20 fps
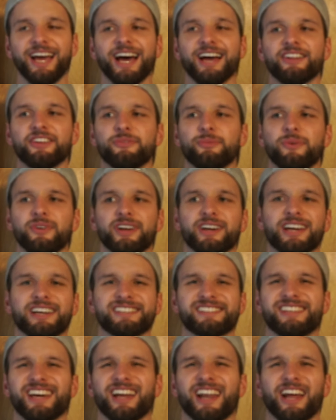And this one, like I
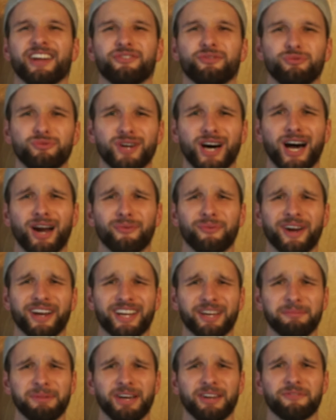said, I do not
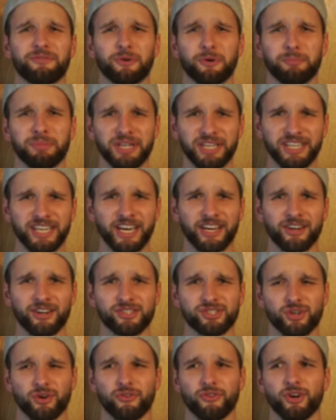recommend for
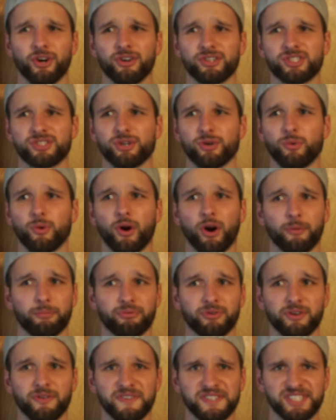beginners or those who are
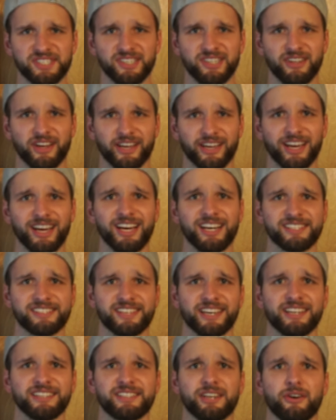previously like
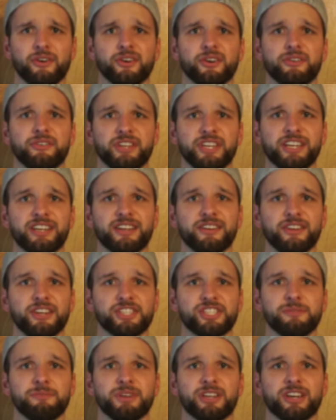sedentary or
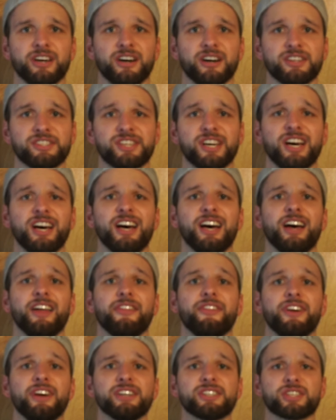deconditioned because
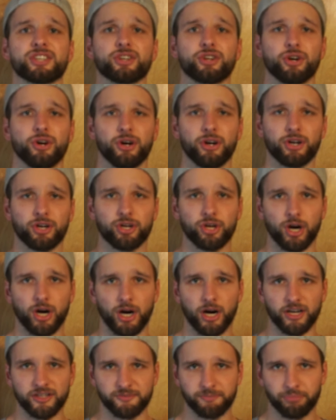this could
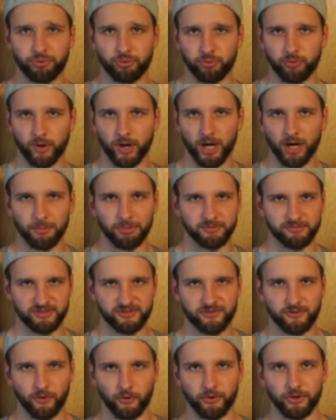cause problems
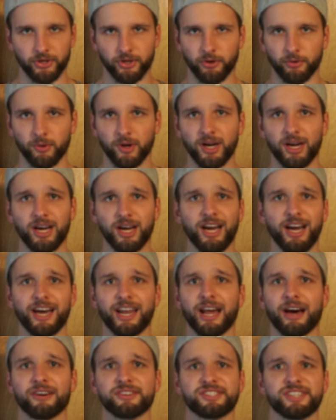for you.
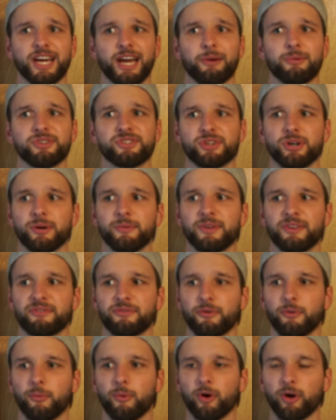And I would say I reserve this
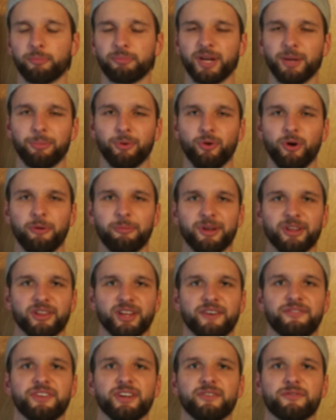for more people who have been
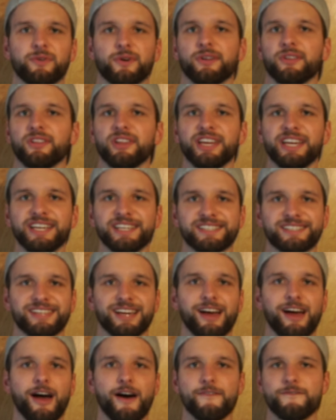lifting for at least
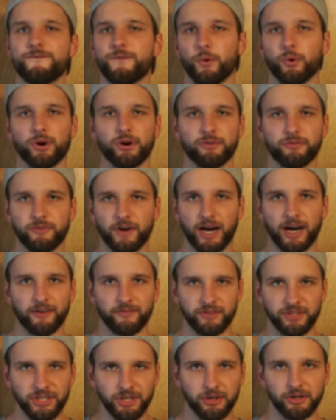four or
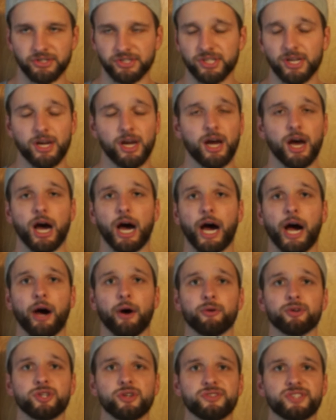five years.
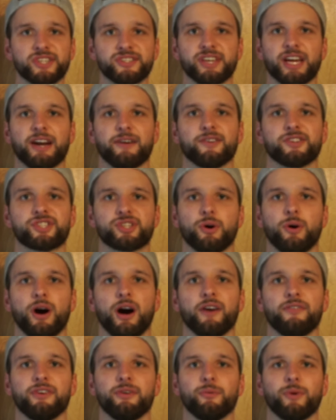I'll use this every so
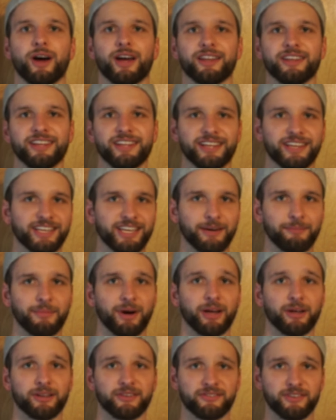often when I need to get
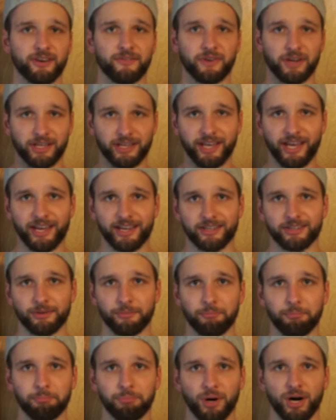myself a kick
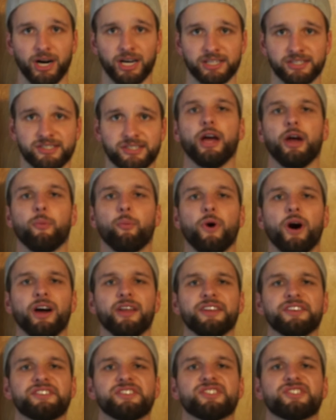what. And why
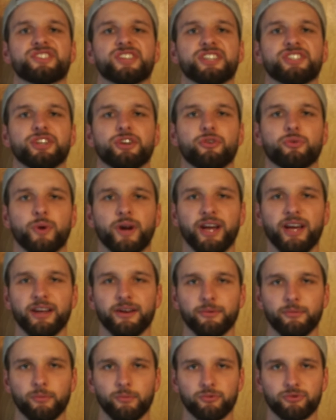this is such a great
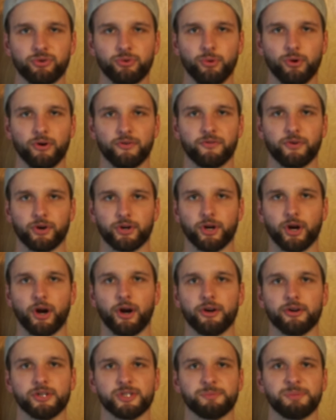tool for
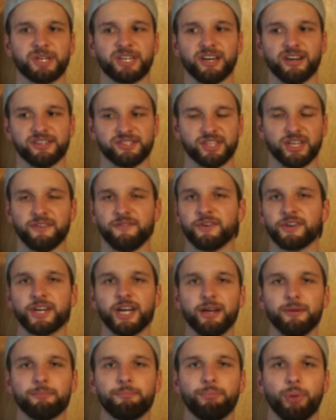cardio is because if you're
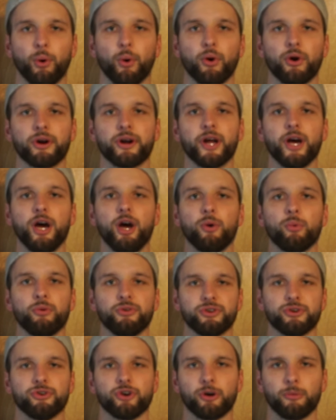getting bored
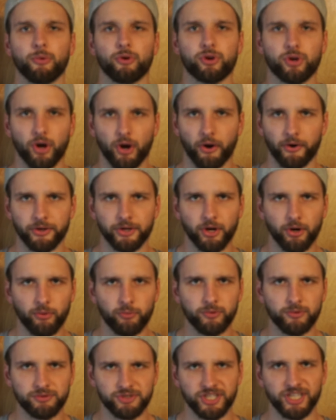with your normal cardio
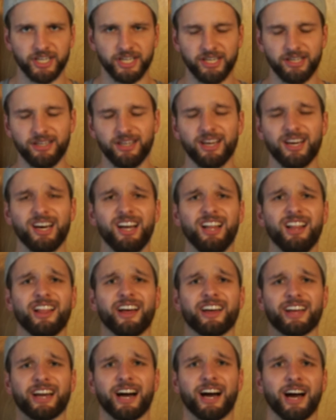routine,
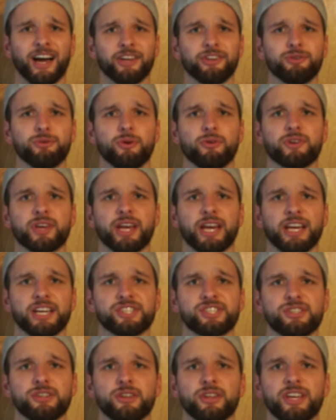like I do
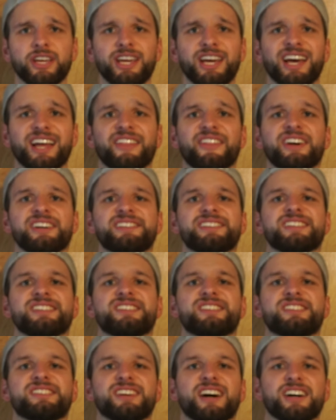occasionally, this is
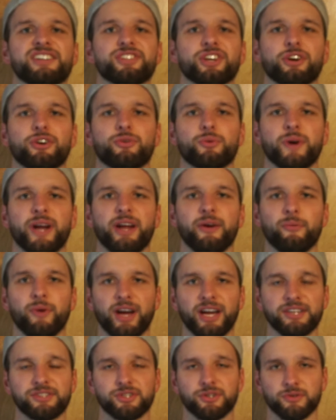such a great
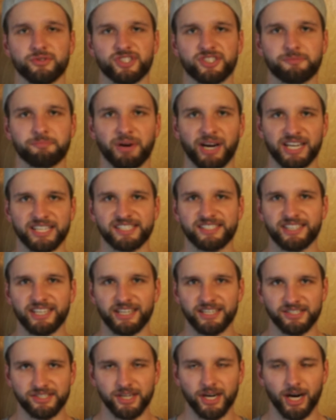way to spice
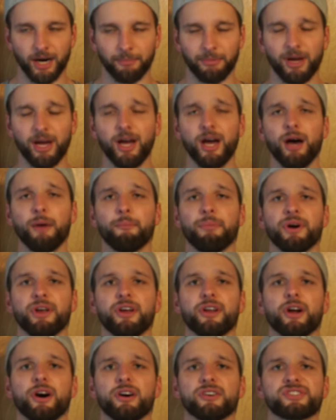things up. But
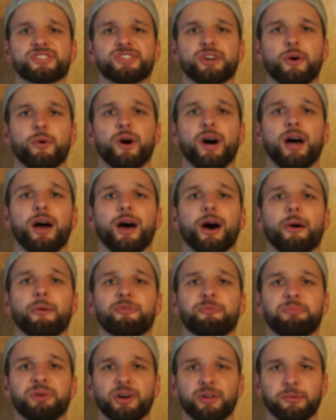it also
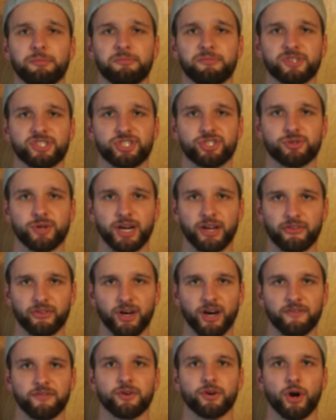helps build the
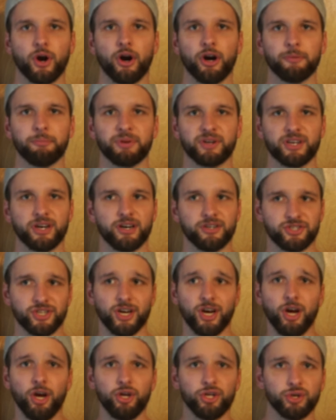strength of your heart because
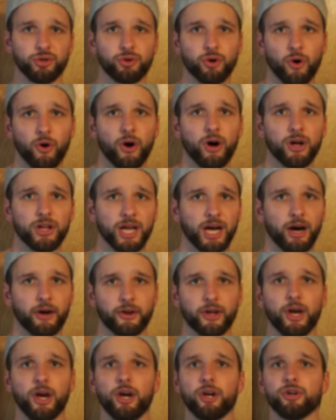you go all
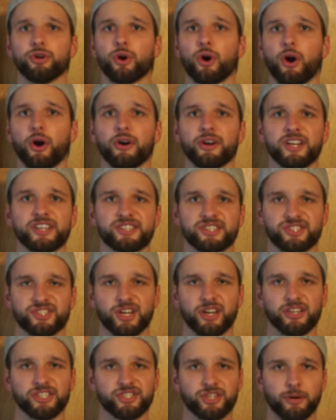out, your heart needs to
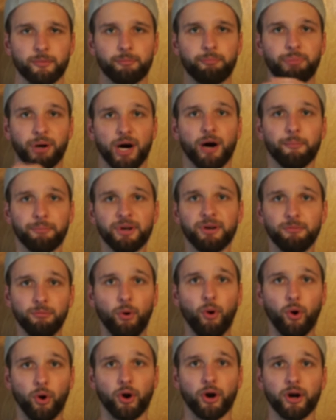suddenly start pumping
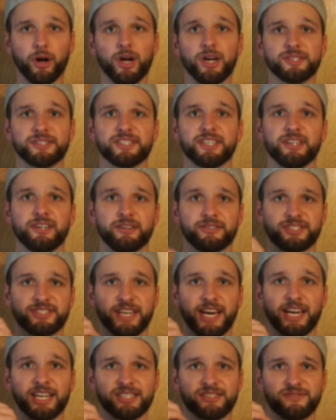more to
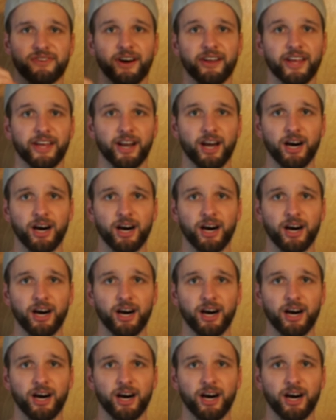satisfy that